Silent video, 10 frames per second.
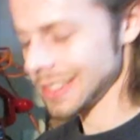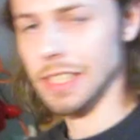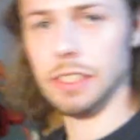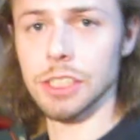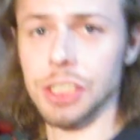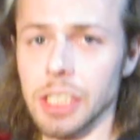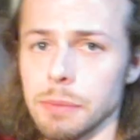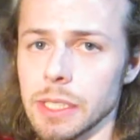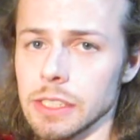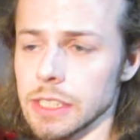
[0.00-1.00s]
like
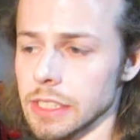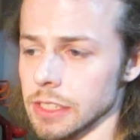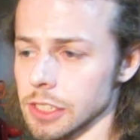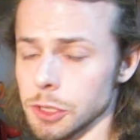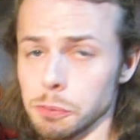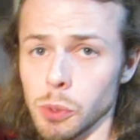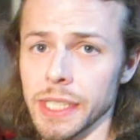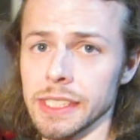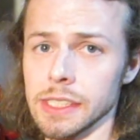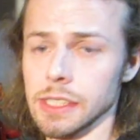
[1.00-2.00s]
legitimately
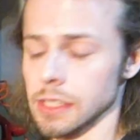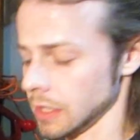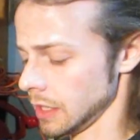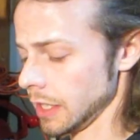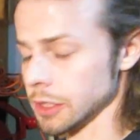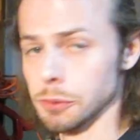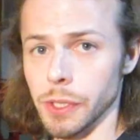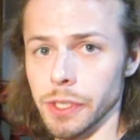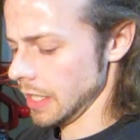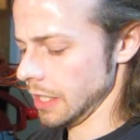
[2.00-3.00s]
springs in the clock
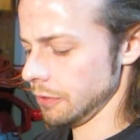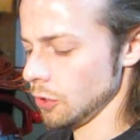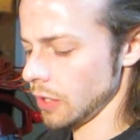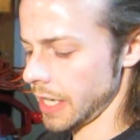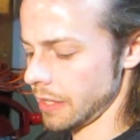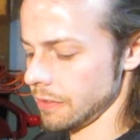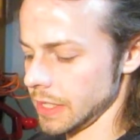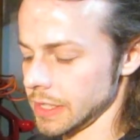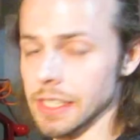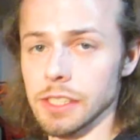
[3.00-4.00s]
spring. If you don't have
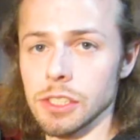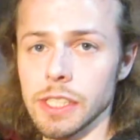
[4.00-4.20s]
this centered